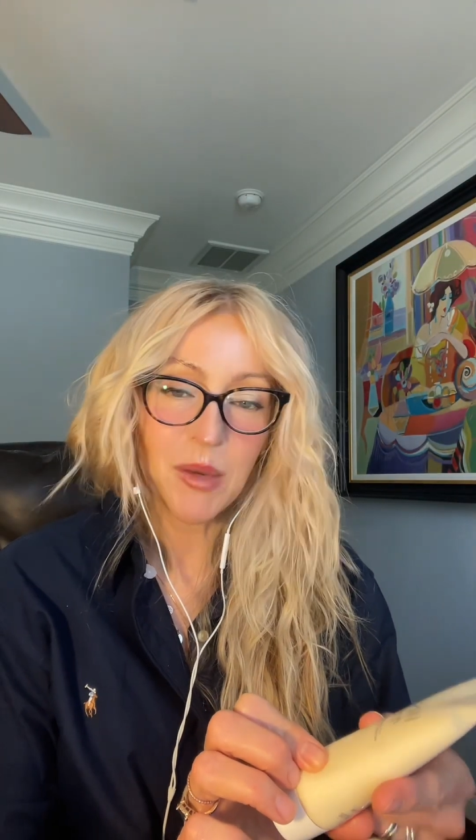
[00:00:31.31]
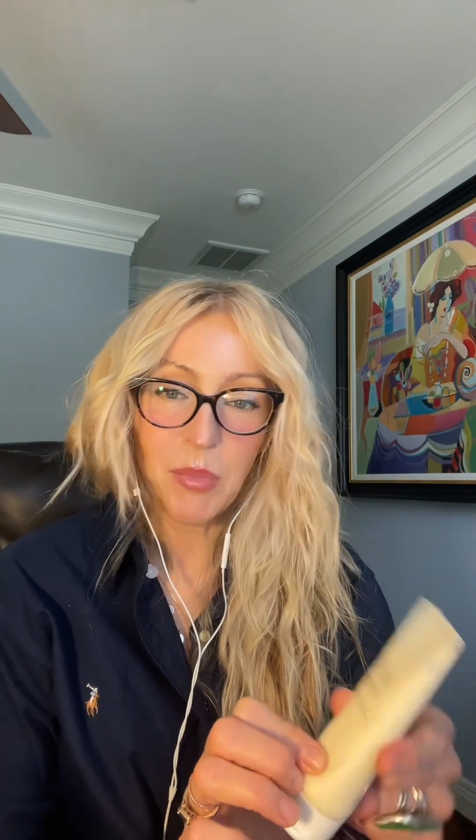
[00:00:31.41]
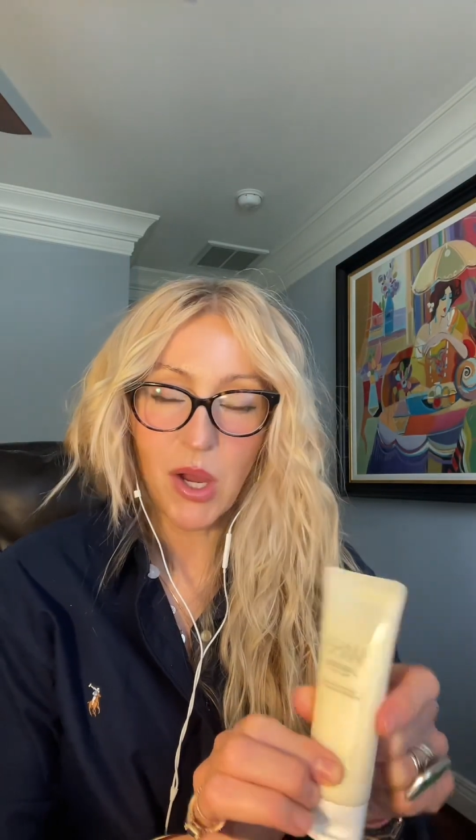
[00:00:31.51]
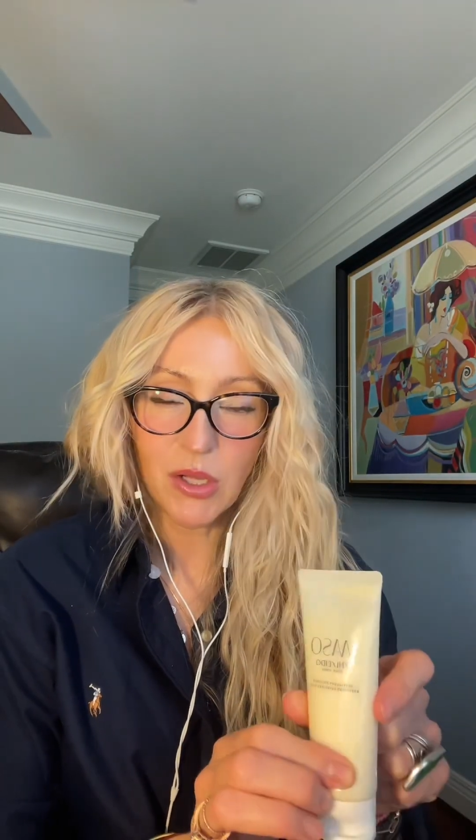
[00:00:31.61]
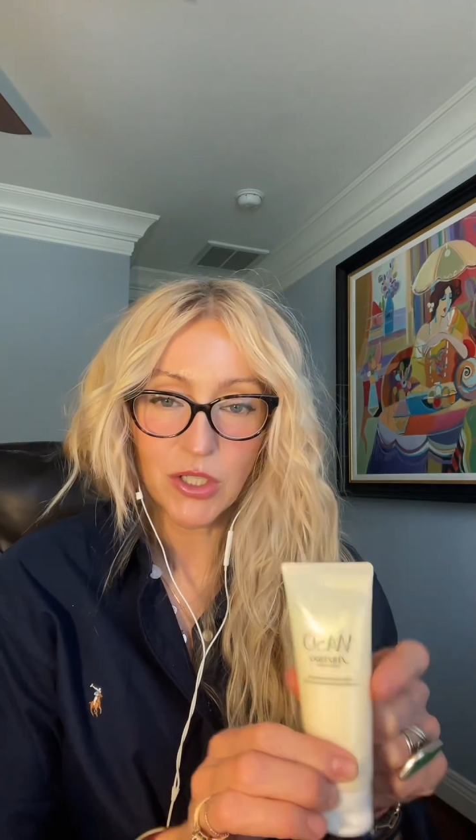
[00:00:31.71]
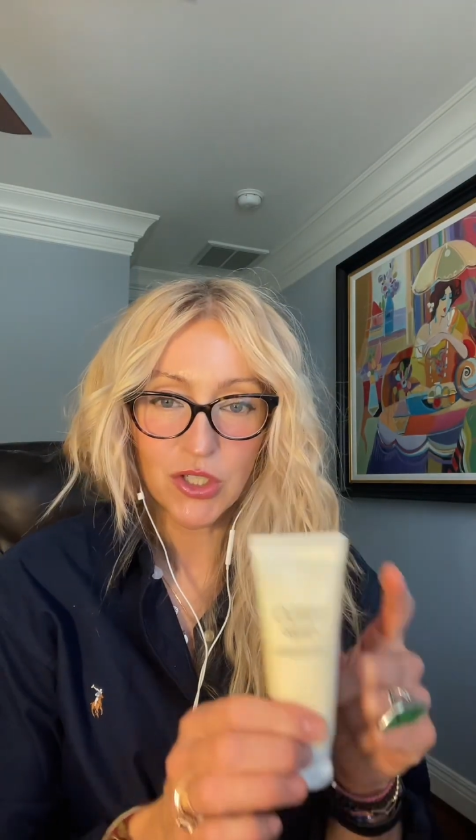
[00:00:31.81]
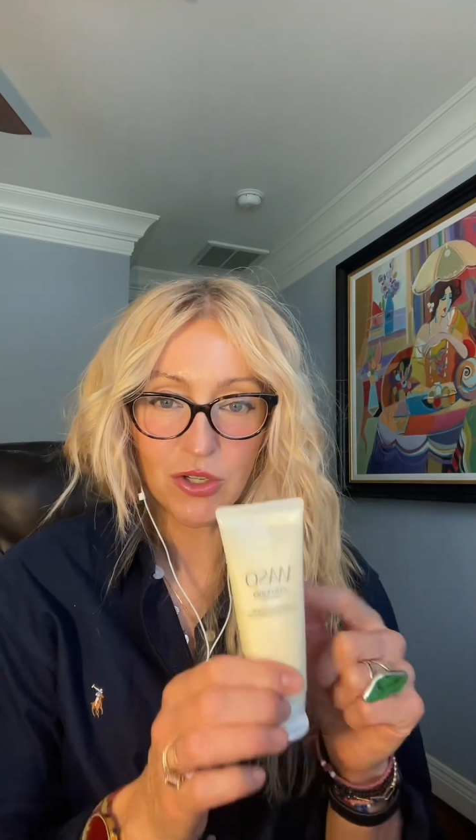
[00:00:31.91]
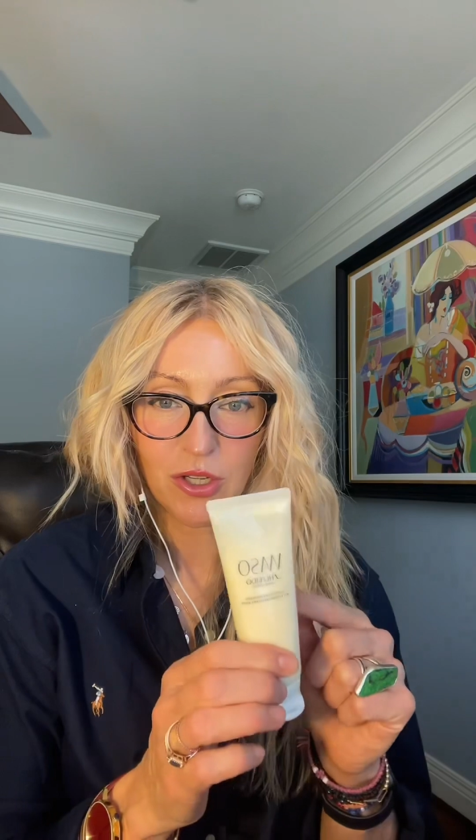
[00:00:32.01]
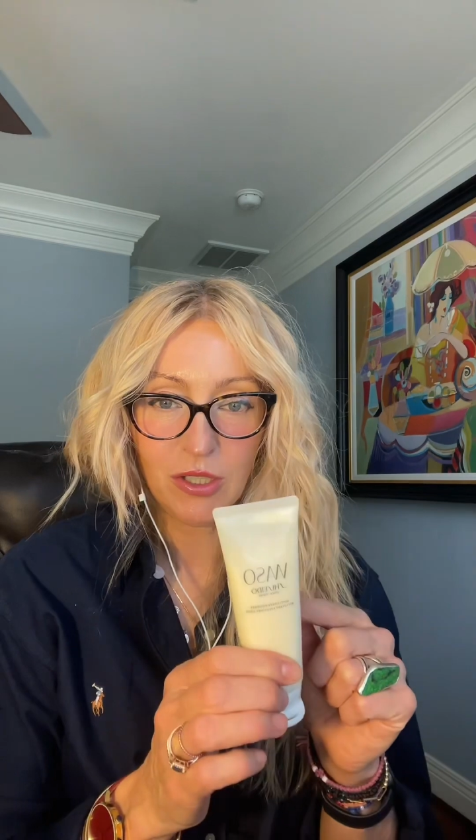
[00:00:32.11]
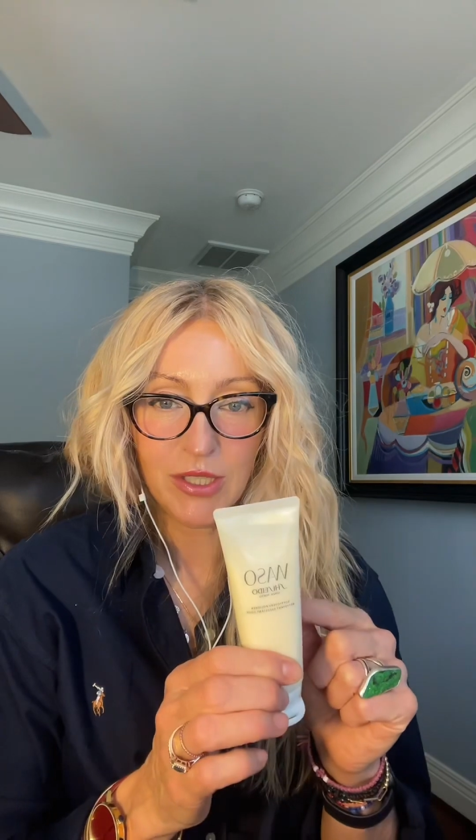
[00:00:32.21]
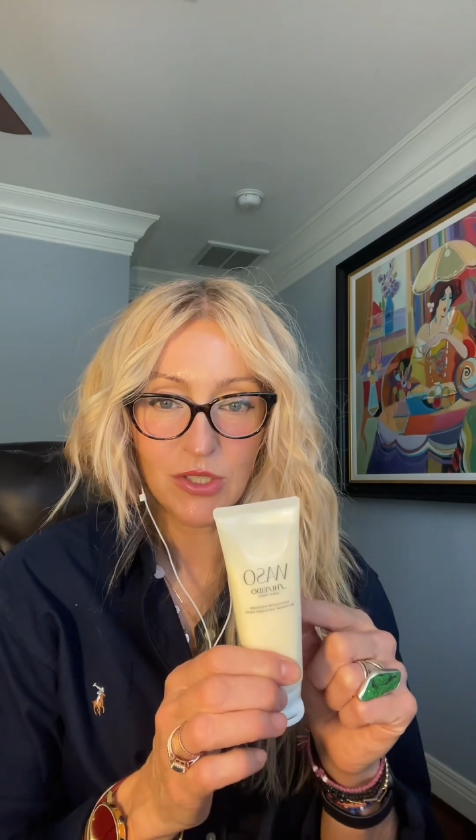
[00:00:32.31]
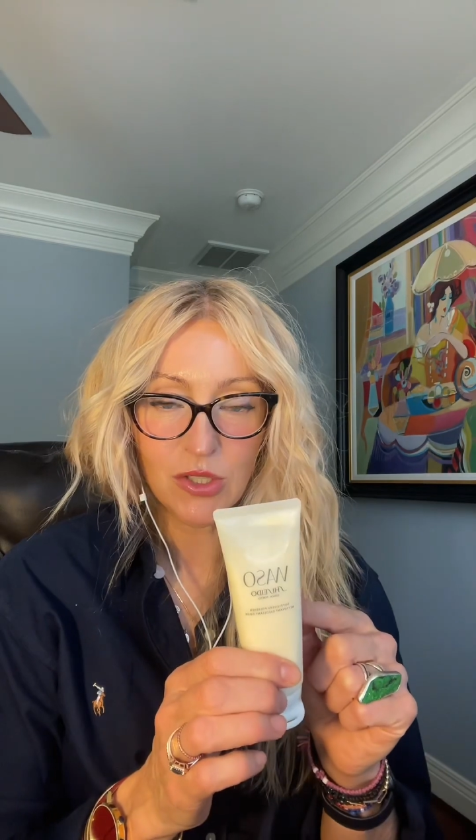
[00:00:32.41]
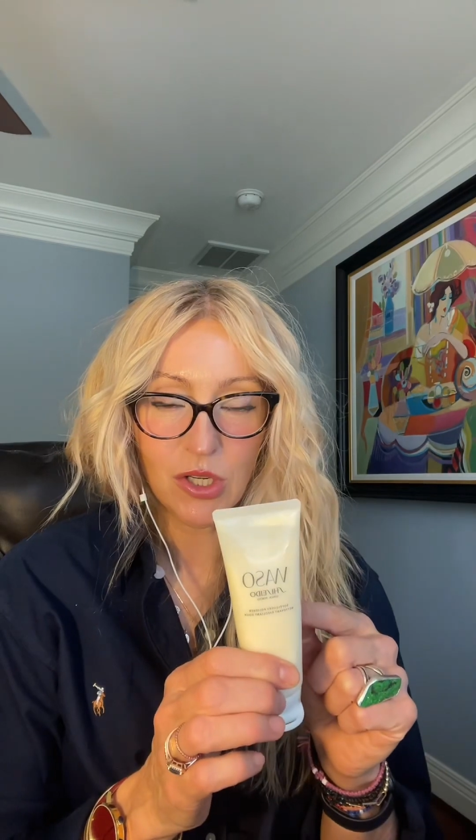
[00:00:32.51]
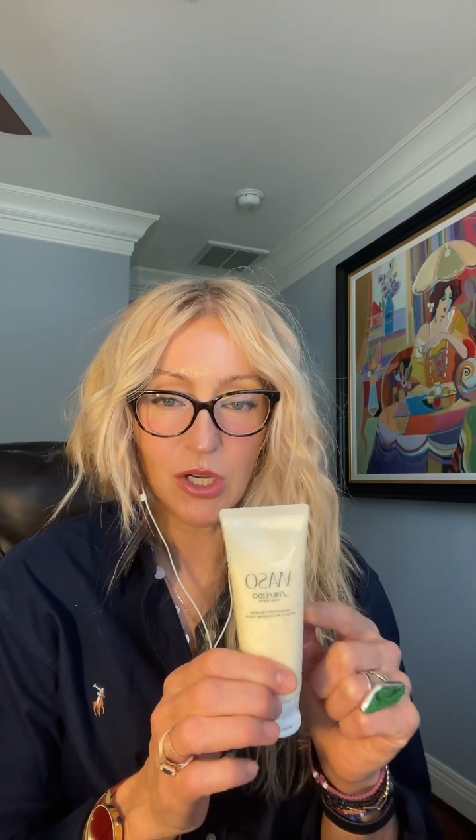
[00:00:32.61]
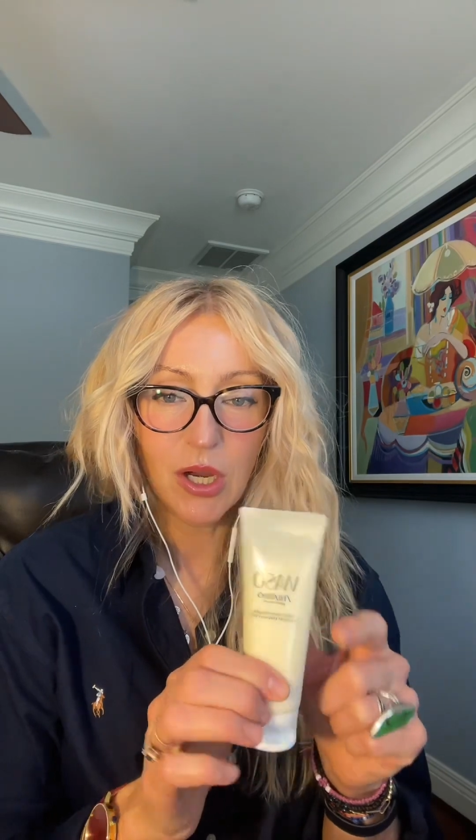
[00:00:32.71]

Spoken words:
polisher cleanser.